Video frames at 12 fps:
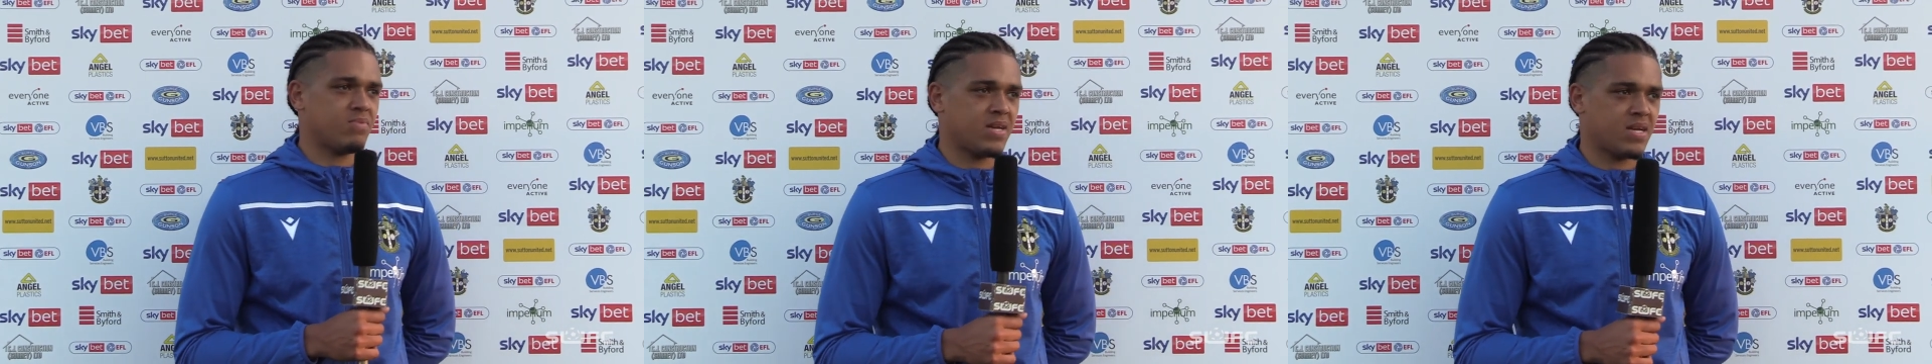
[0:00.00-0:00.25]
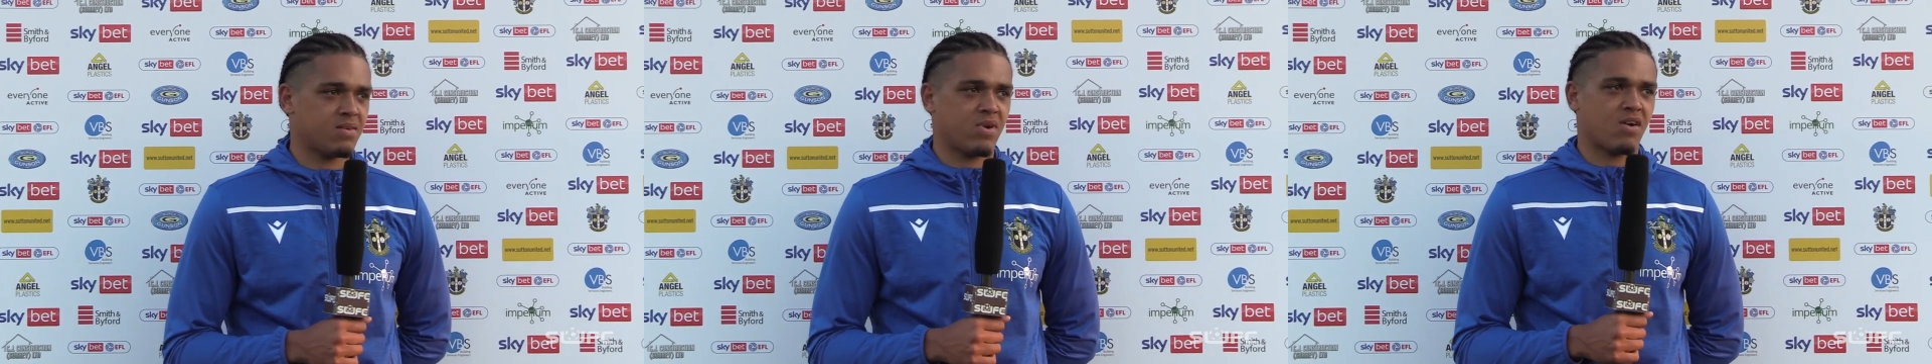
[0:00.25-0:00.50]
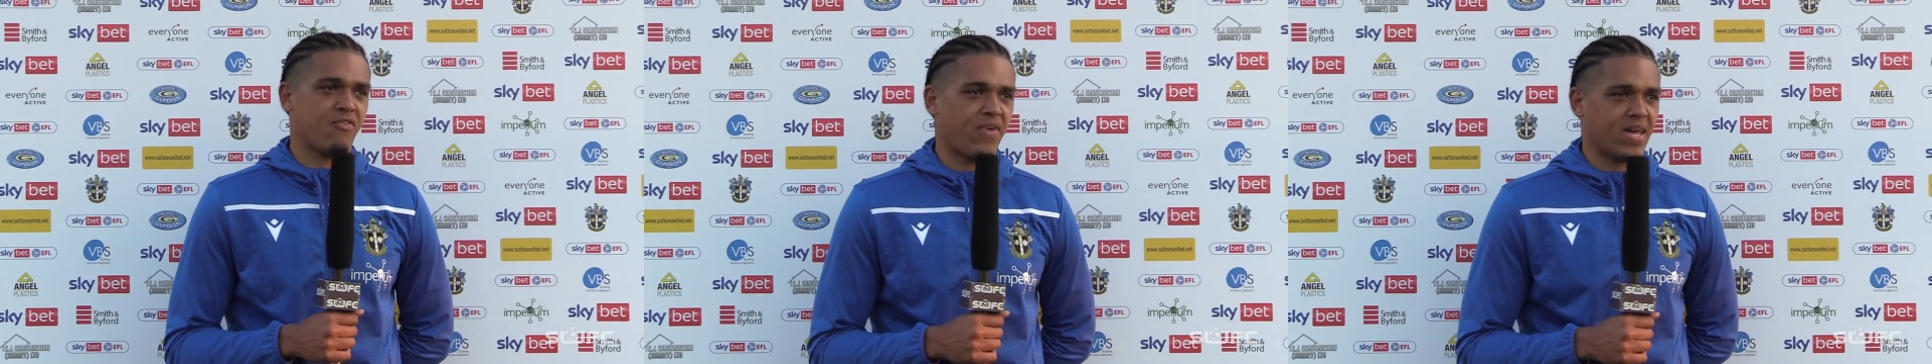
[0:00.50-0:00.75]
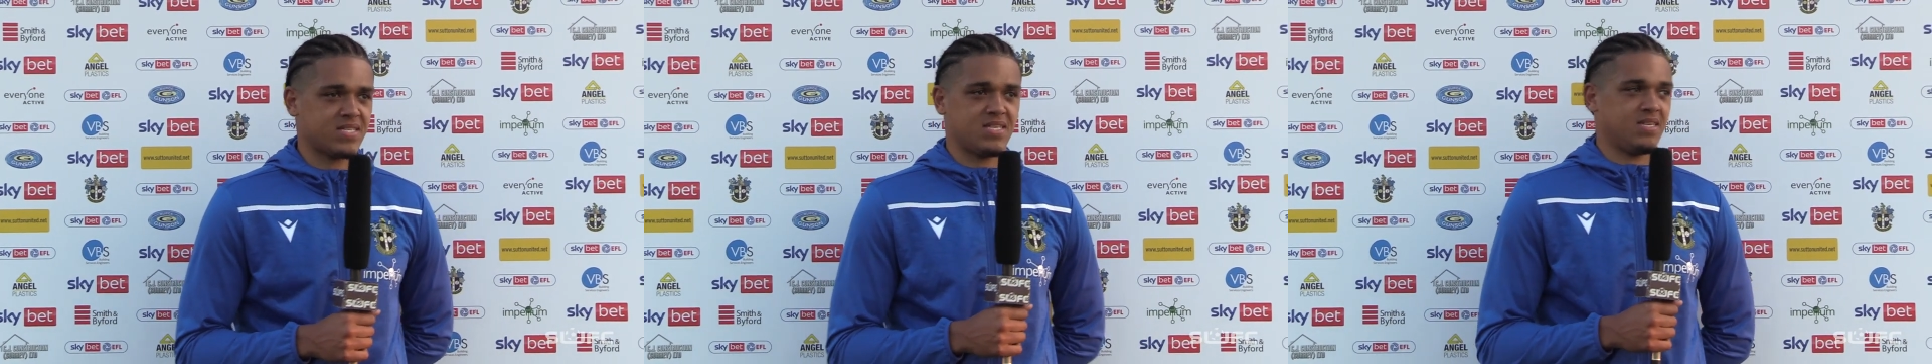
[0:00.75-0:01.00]
we're we're a
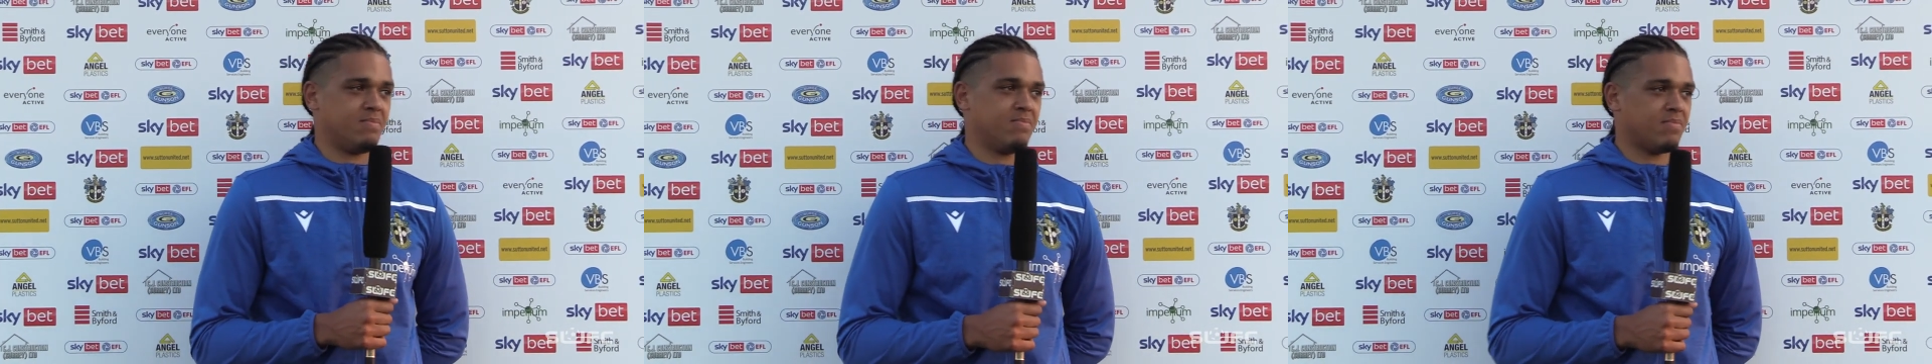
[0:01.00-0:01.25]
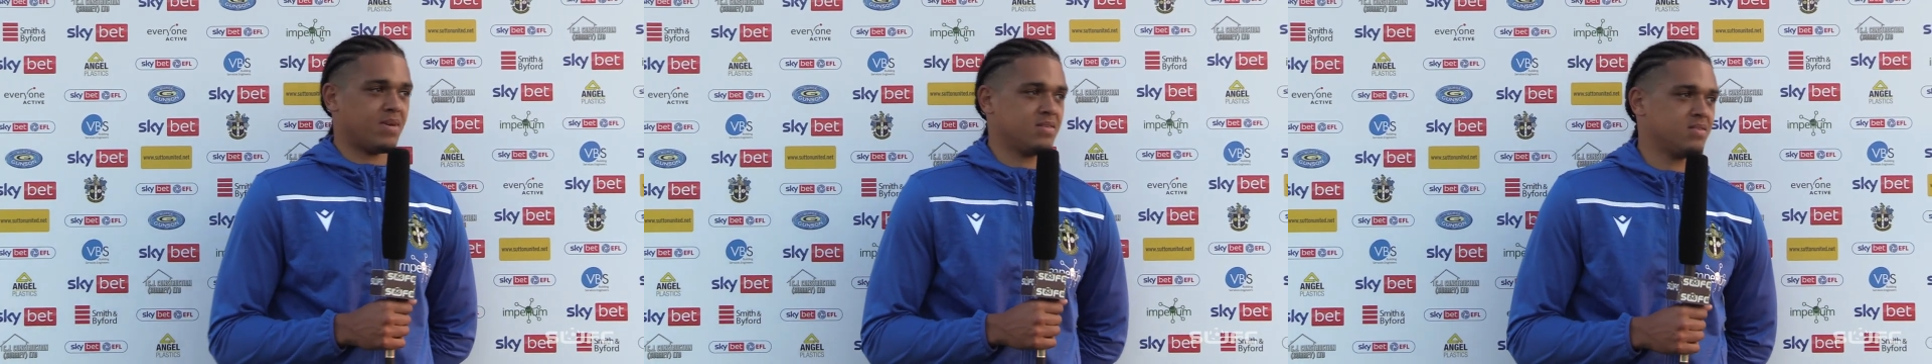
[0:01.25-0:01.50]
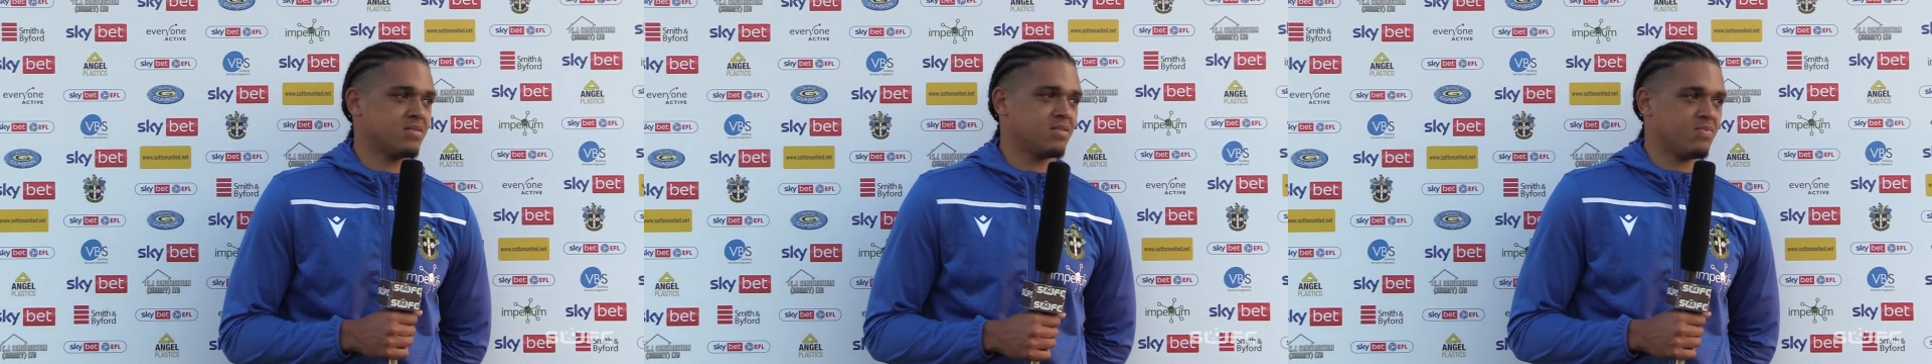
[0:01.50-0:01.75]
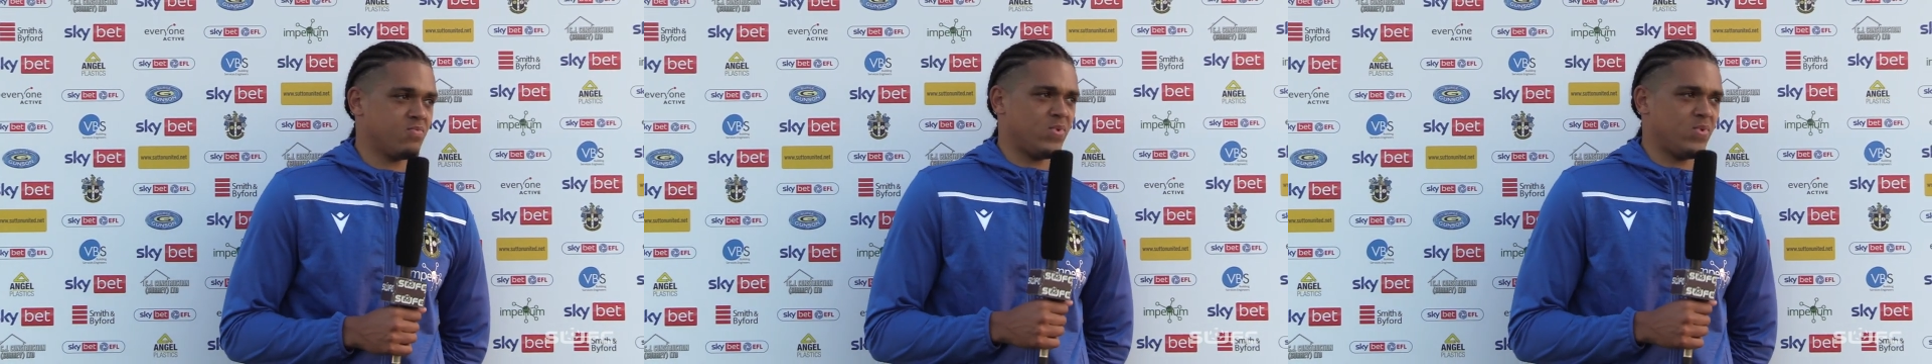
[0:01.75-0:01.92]
fair team, and